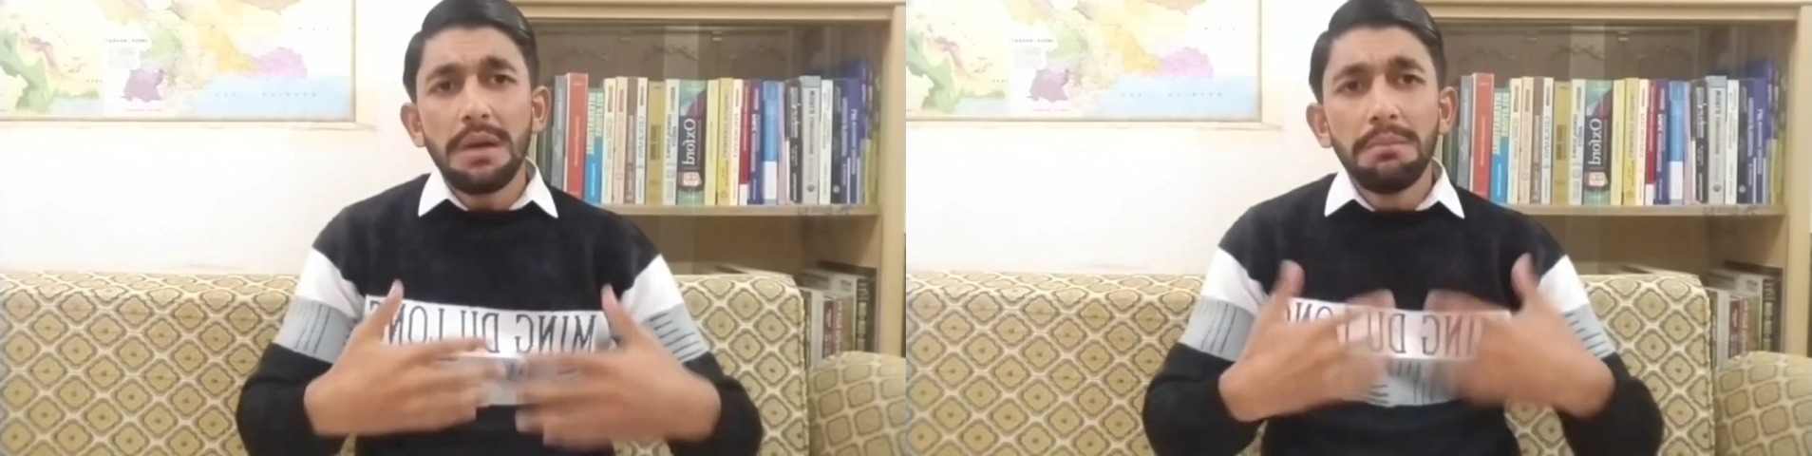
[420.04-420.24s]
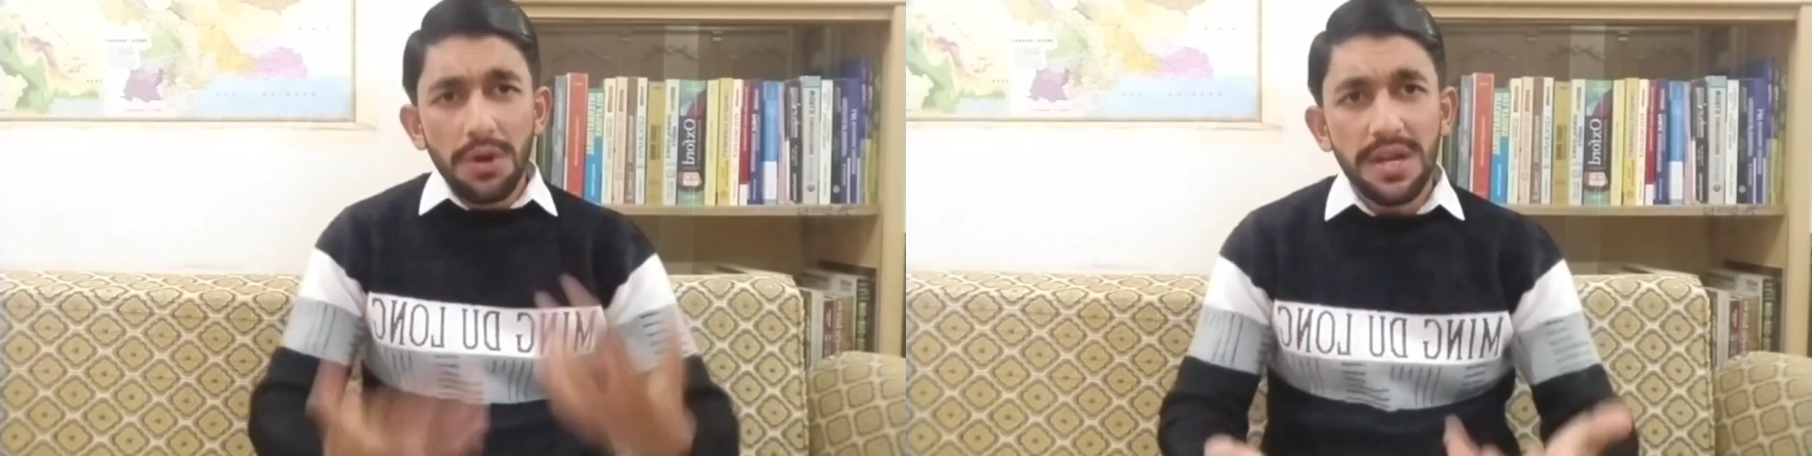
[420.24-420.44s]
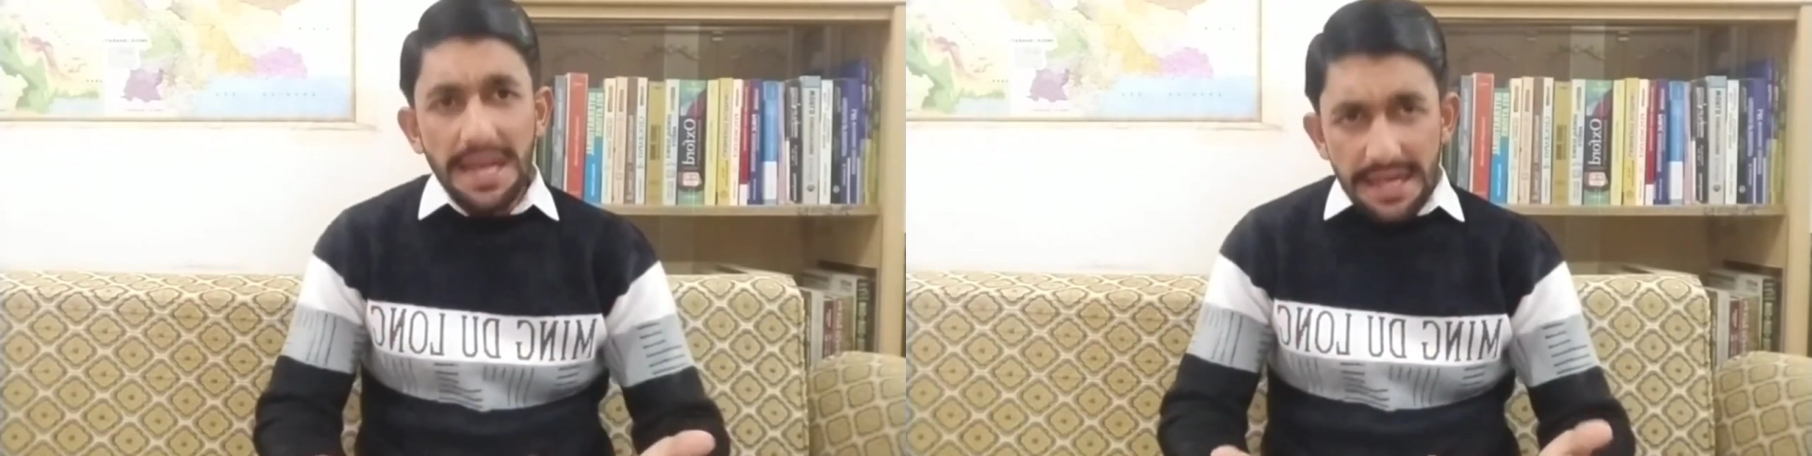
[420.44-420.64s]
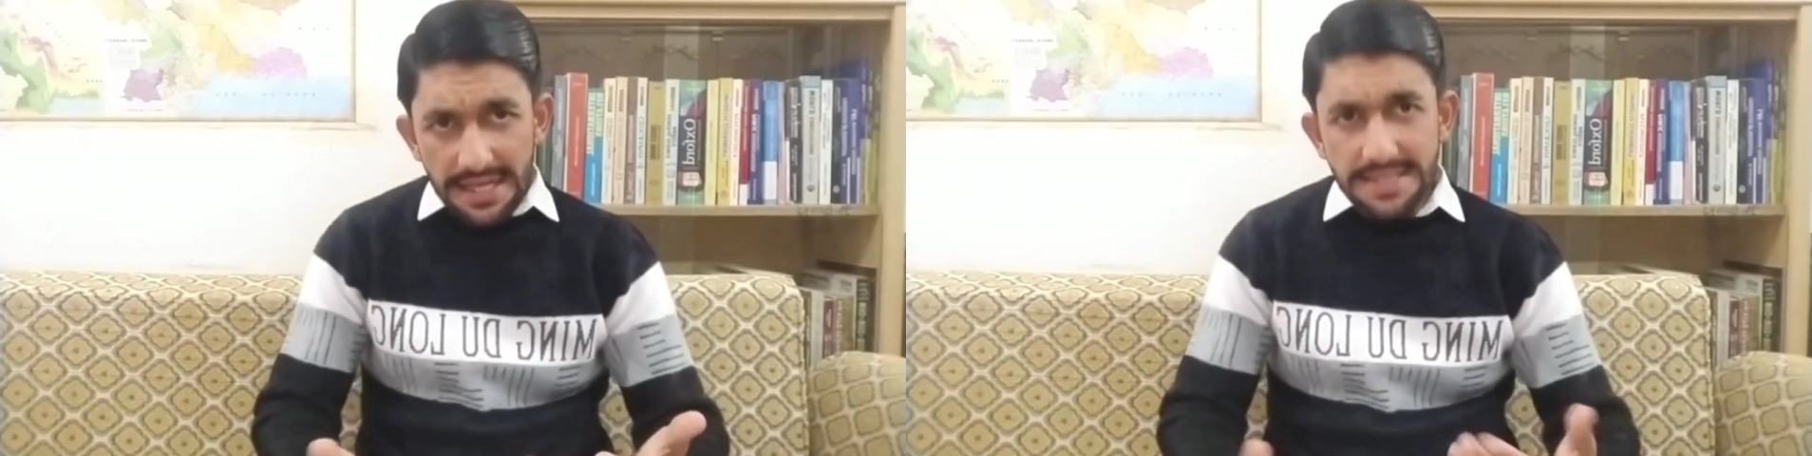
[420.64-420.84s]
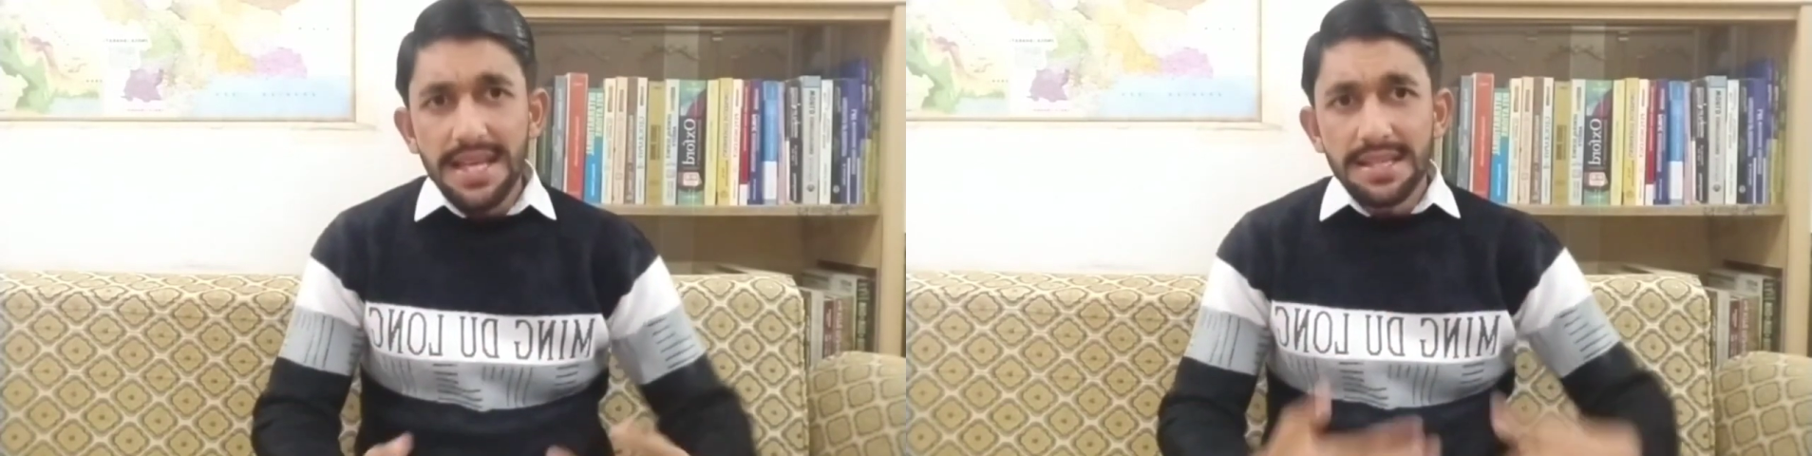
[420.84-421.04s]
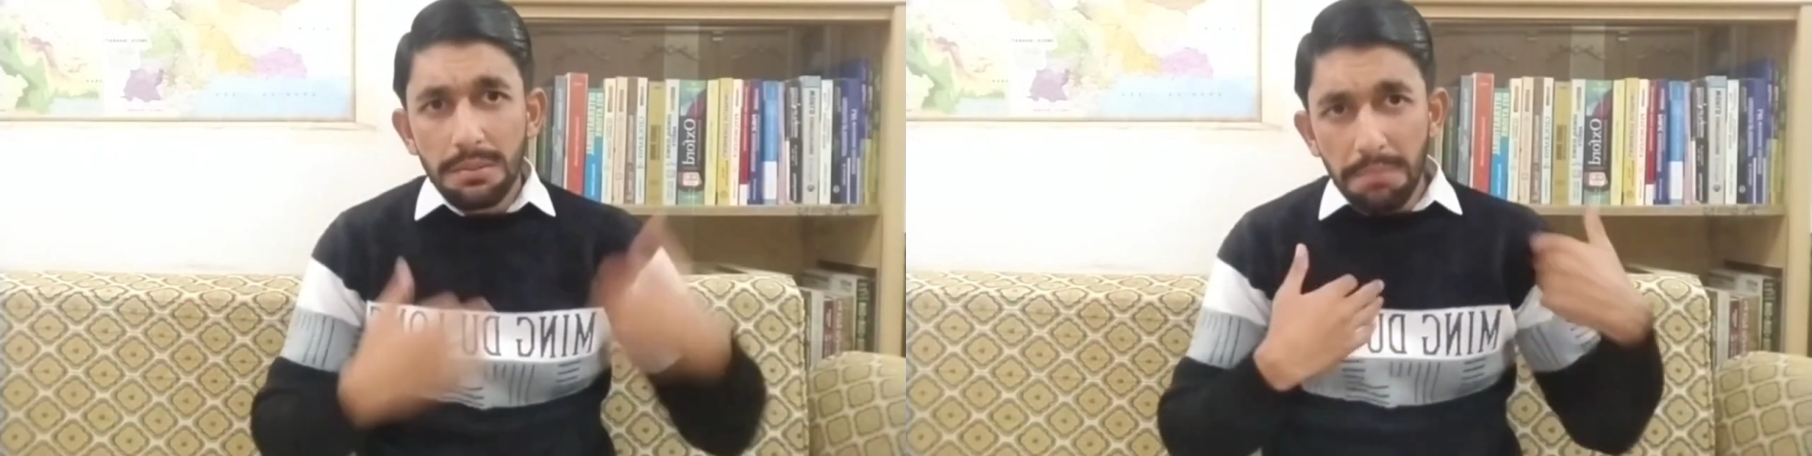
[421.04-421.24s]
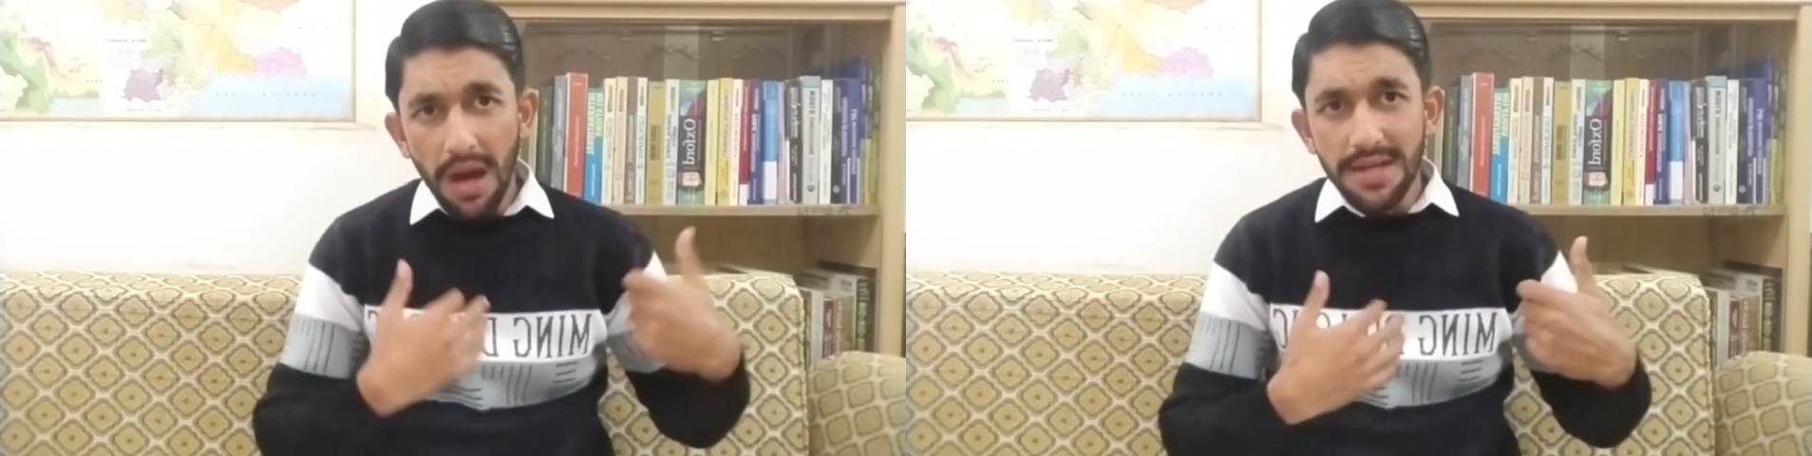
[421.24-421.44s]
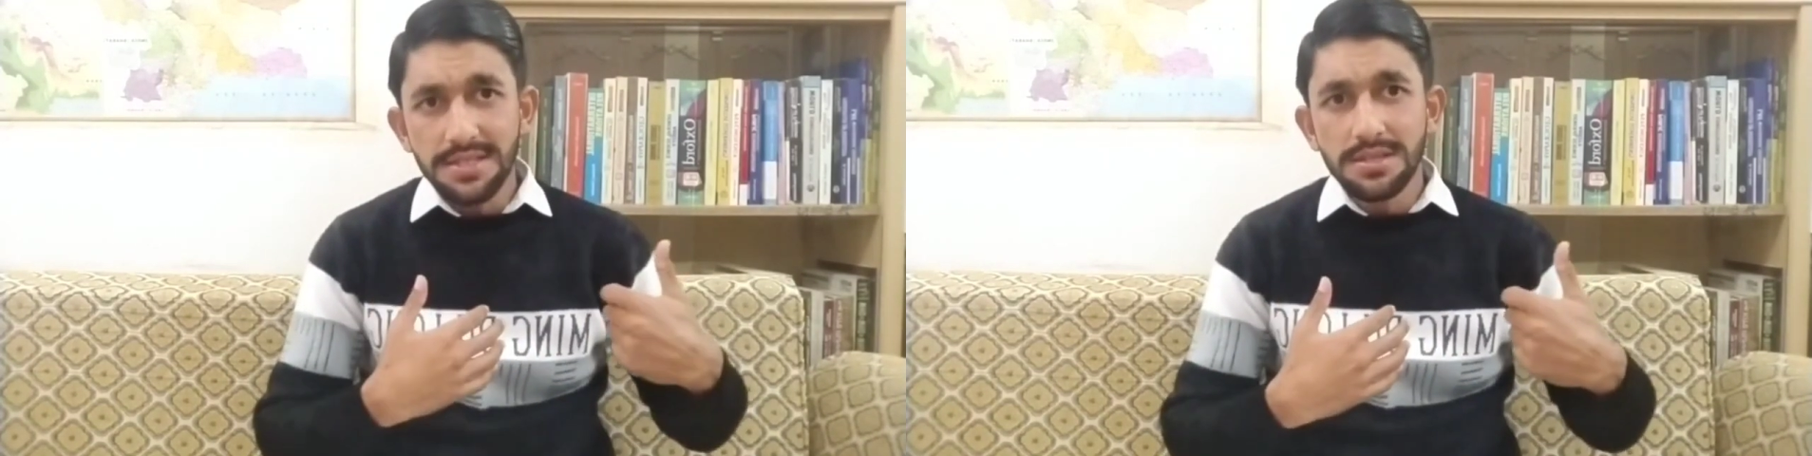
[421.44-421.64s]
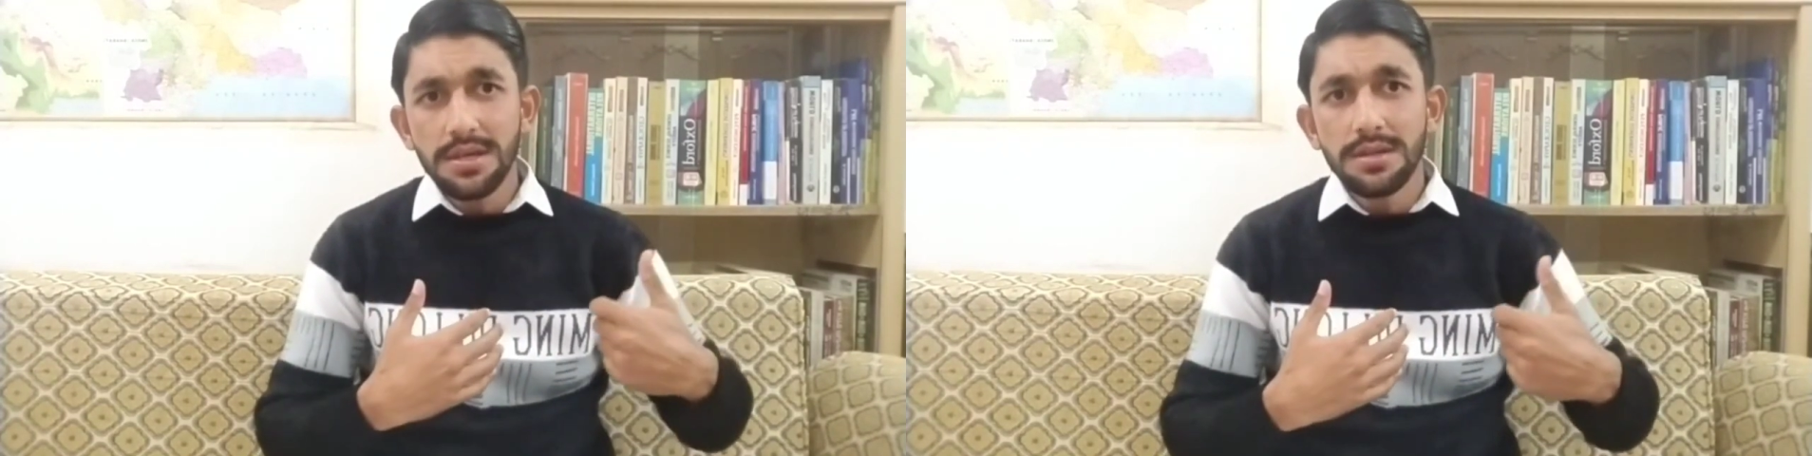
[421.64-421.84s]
brutalities in the past,